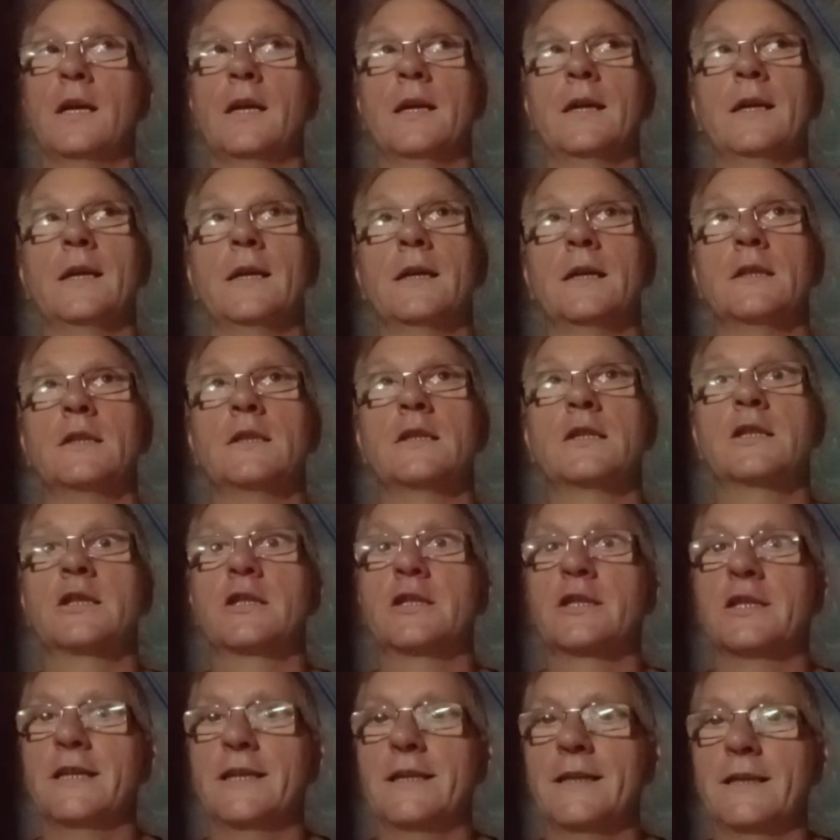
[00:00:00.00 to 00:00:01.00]

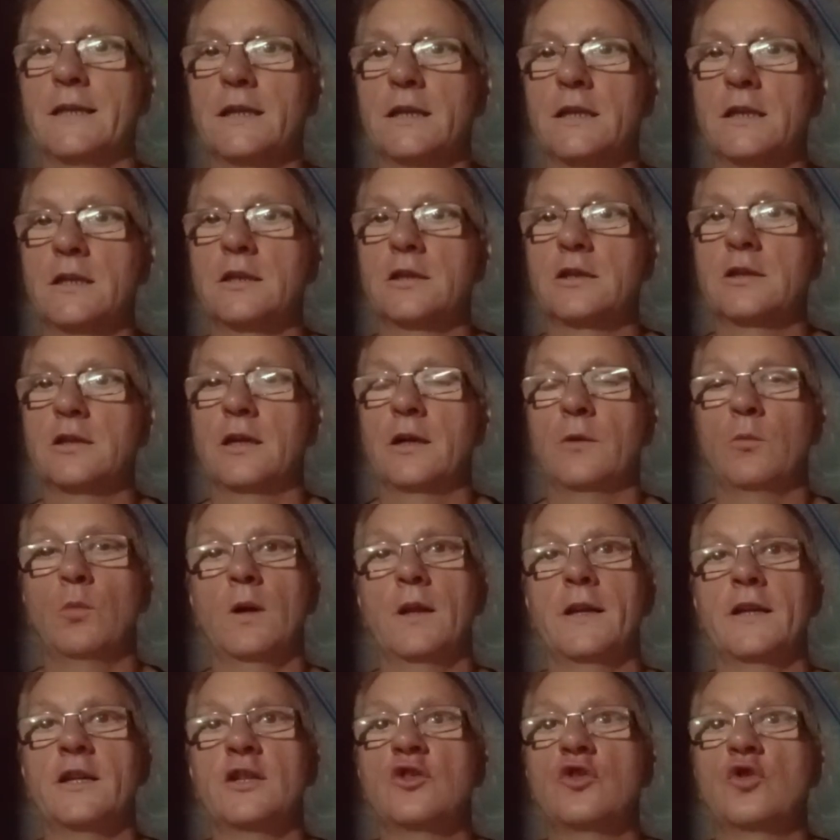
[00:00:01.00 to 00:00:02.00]
It's
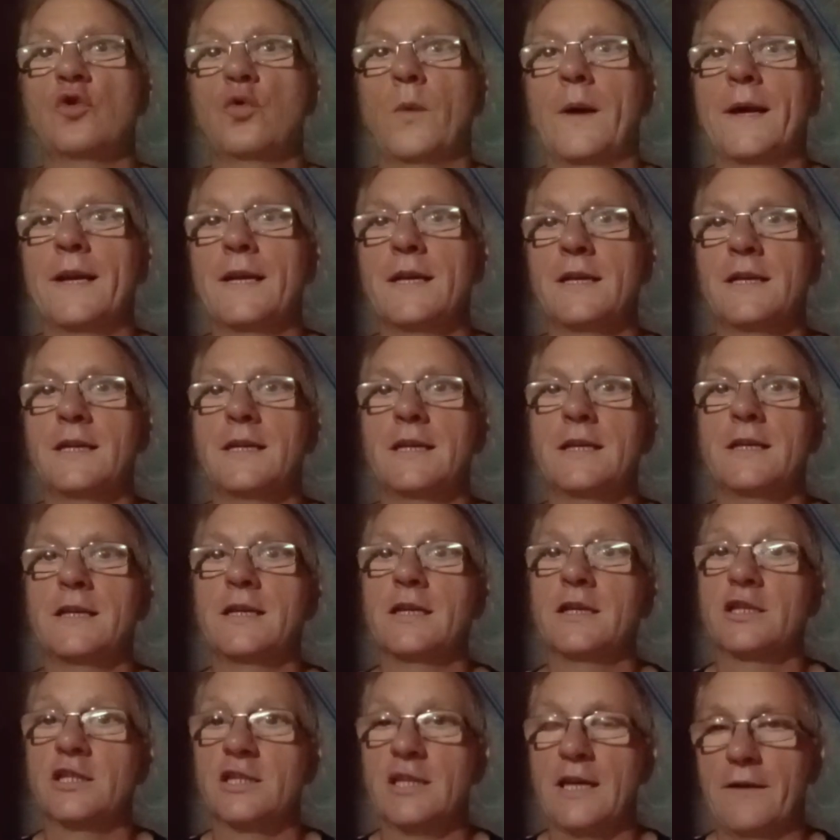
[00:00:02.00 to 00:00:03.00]
20
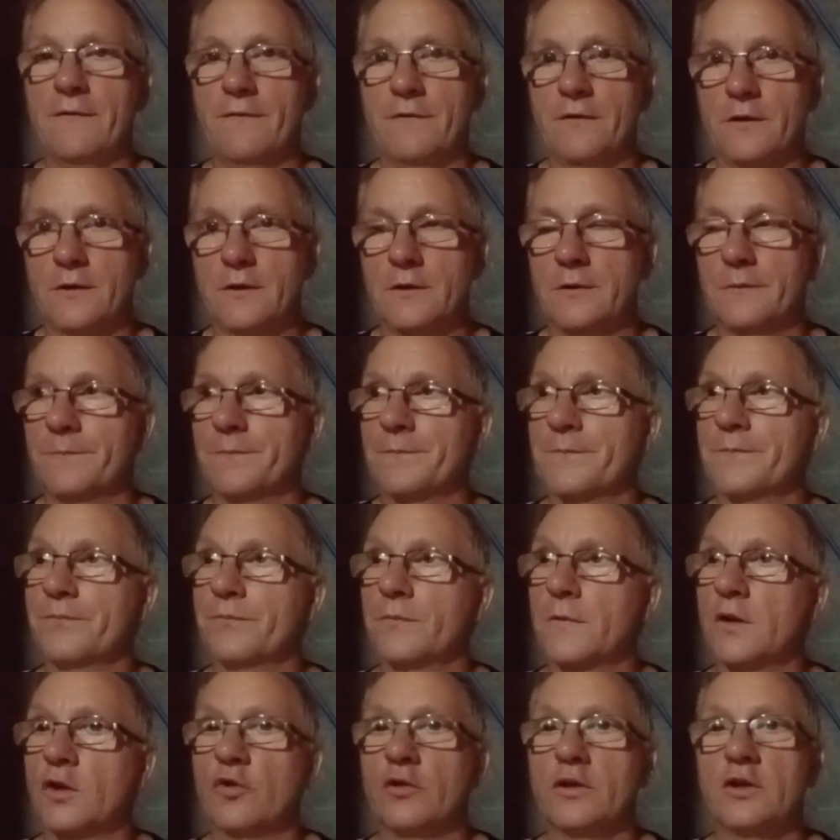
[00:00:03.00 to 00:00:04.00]
to 7.
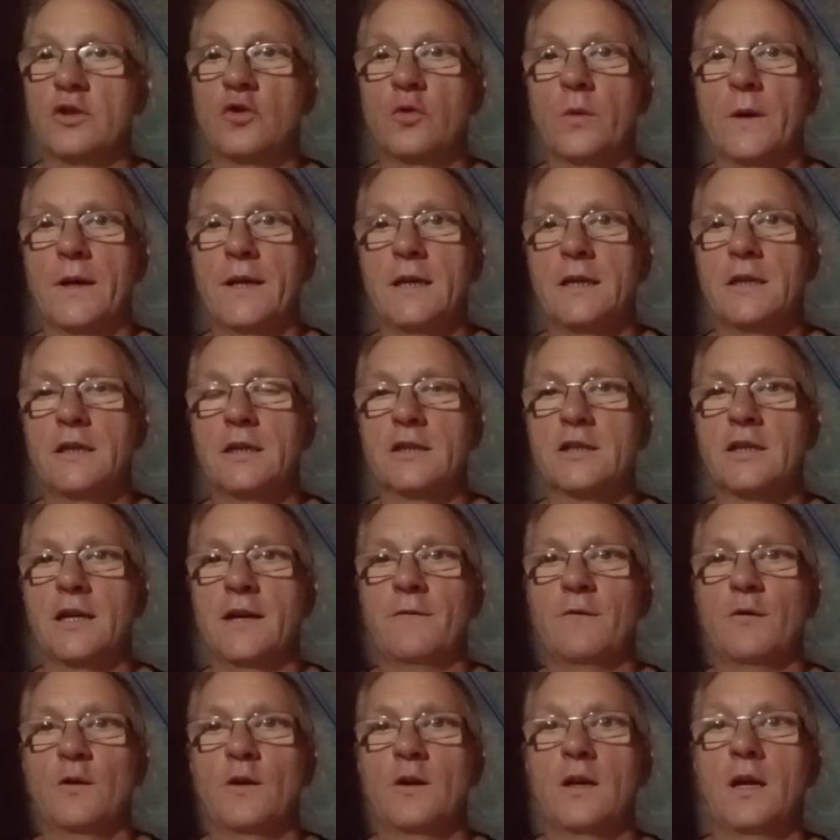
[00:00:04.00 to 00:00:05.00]
So it's 20 to
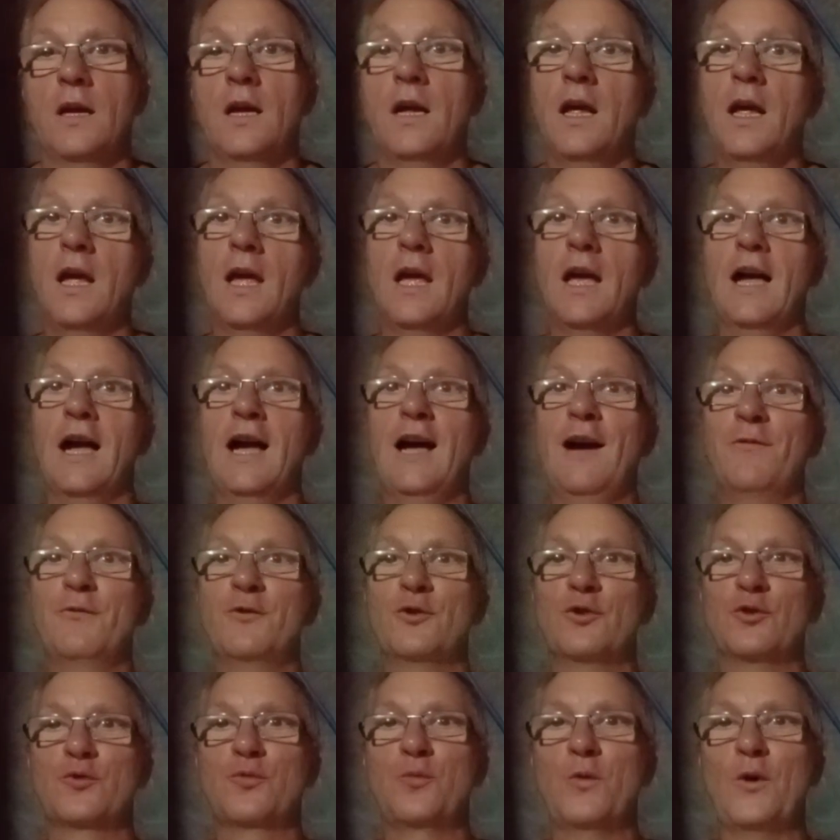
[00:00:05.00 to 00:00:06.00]
7. I've
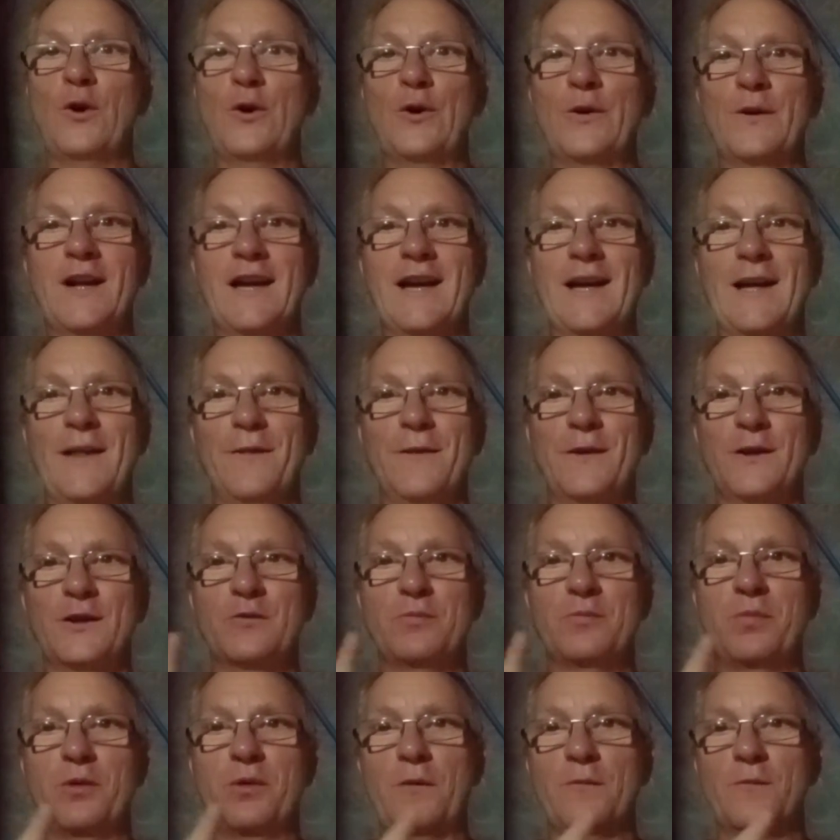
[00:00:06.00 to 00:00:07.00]
just walked down
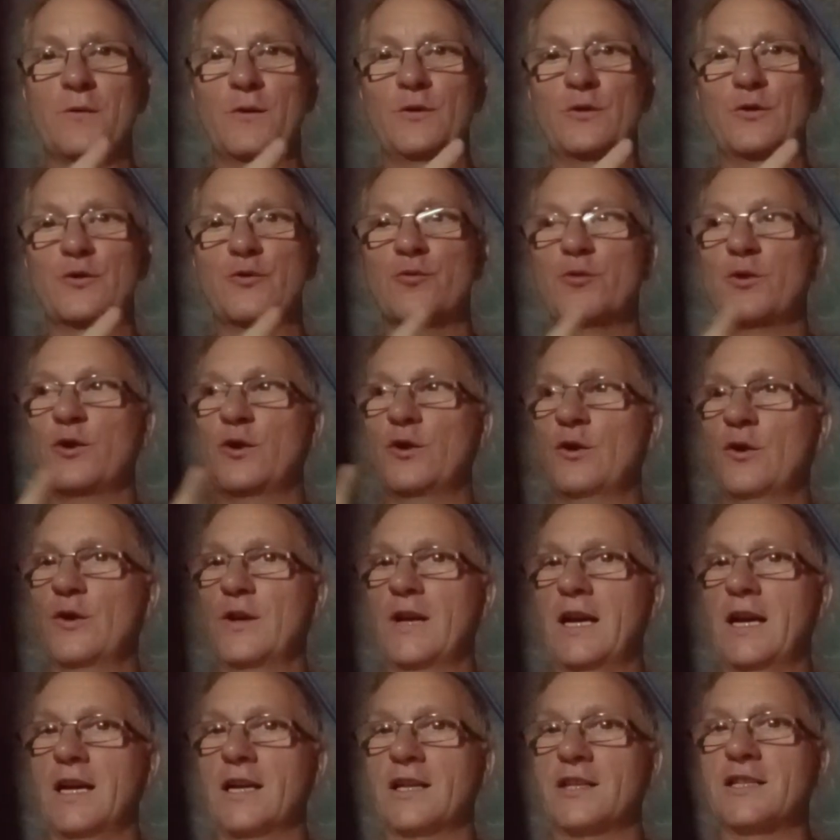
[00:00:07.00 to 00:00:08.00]
this Province Road
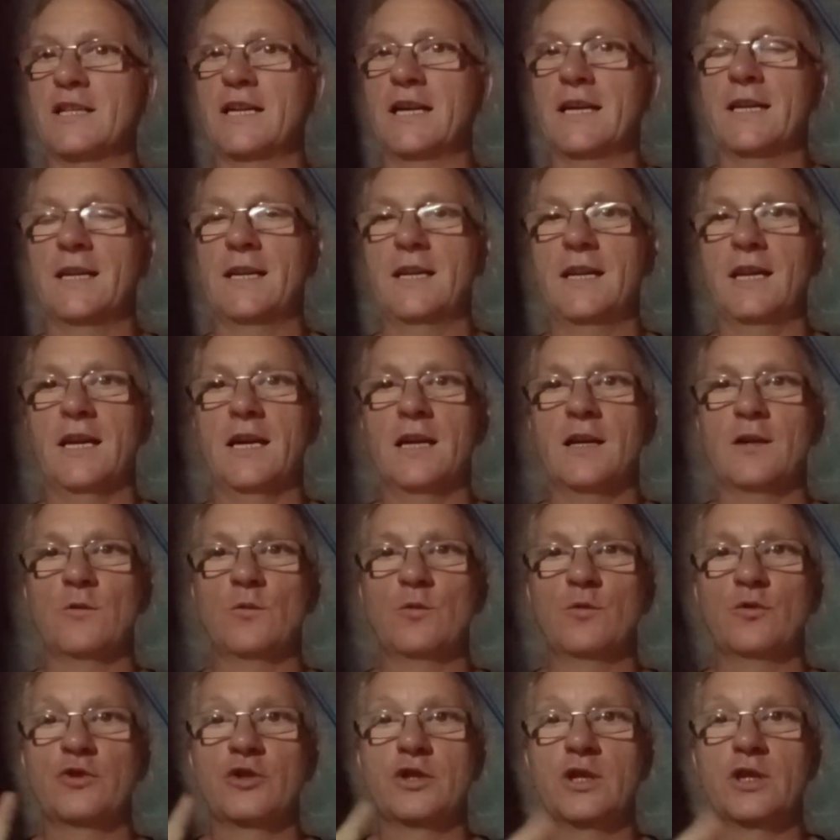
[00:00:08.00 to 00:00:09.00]
outside the
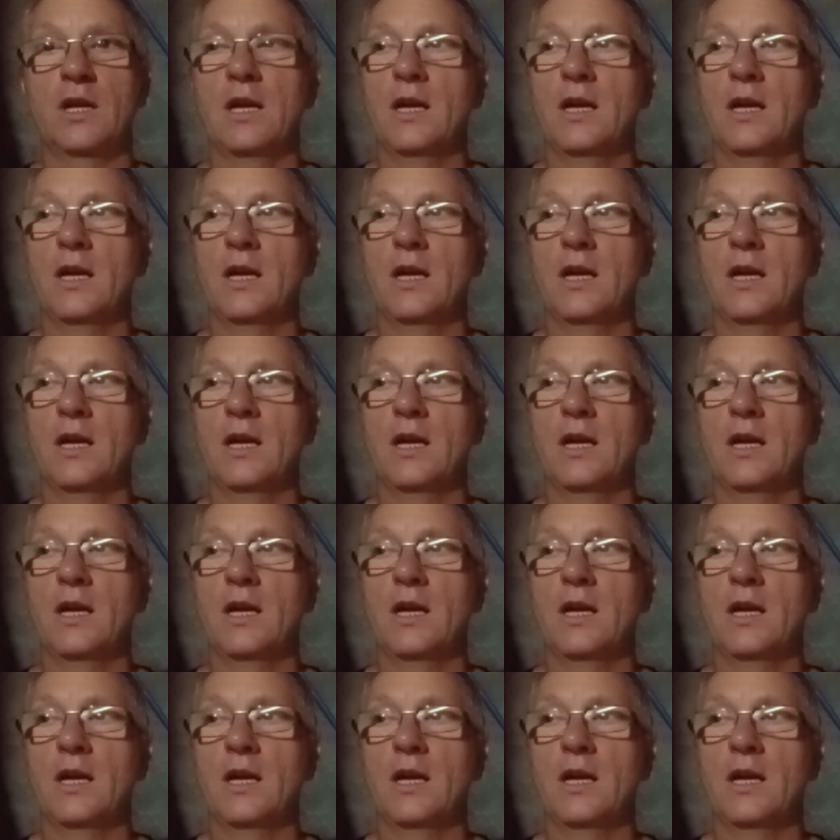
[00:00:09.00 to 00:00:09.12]
house.